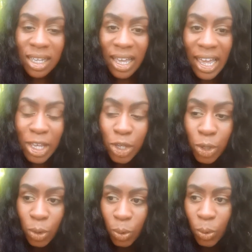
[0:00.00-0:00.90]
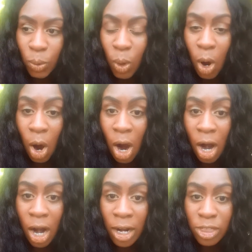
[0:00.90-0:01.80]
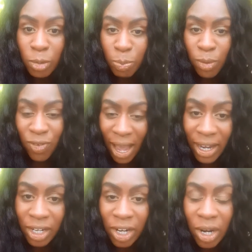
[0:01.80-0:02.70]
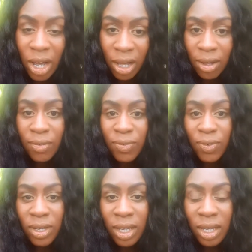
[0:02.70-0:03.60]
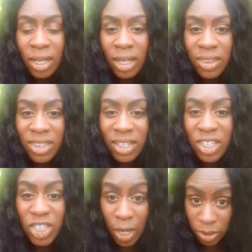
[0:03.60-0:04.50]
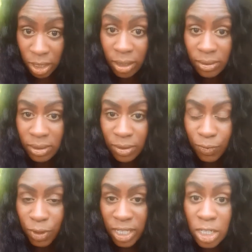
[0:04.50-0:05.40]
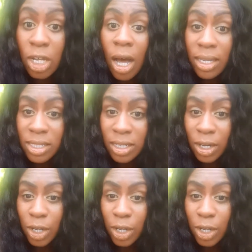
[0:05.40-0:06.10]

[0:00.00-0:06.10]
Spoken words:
And you are the provider of the shelter for these thoughts.